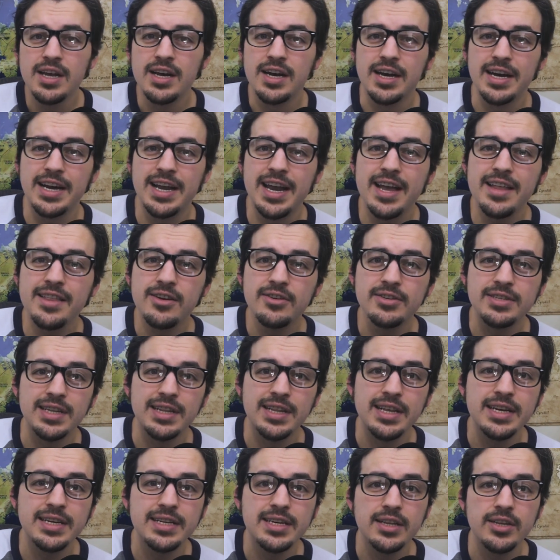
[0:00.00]
Again, there's a
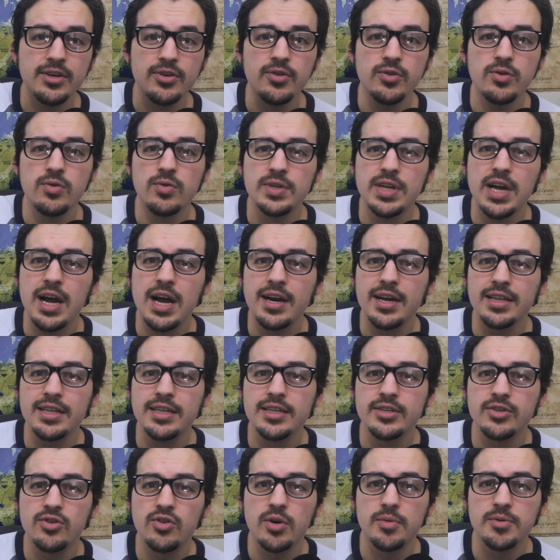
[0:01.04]
link to the Google Doc in the
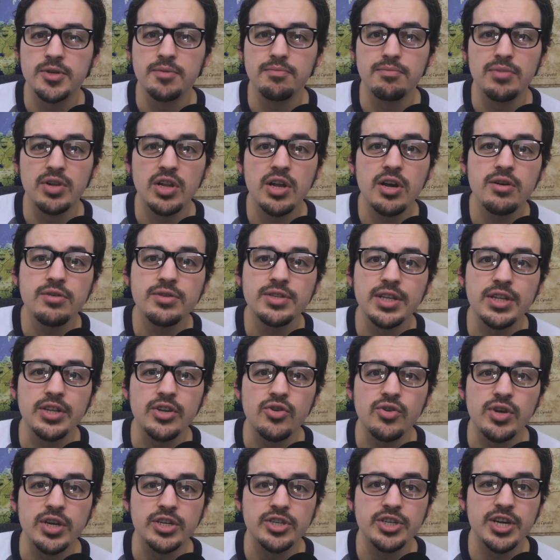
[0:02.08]
description below so that
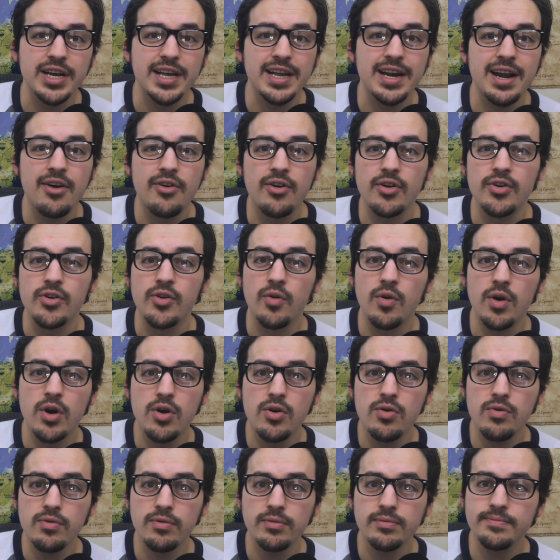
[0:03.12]
you can check it out on your
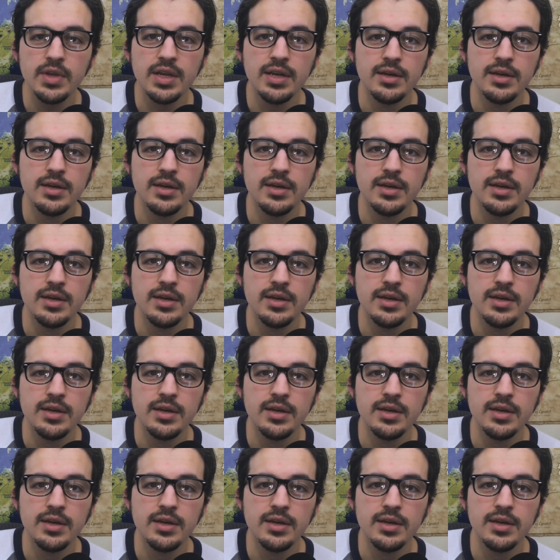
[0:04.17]
own.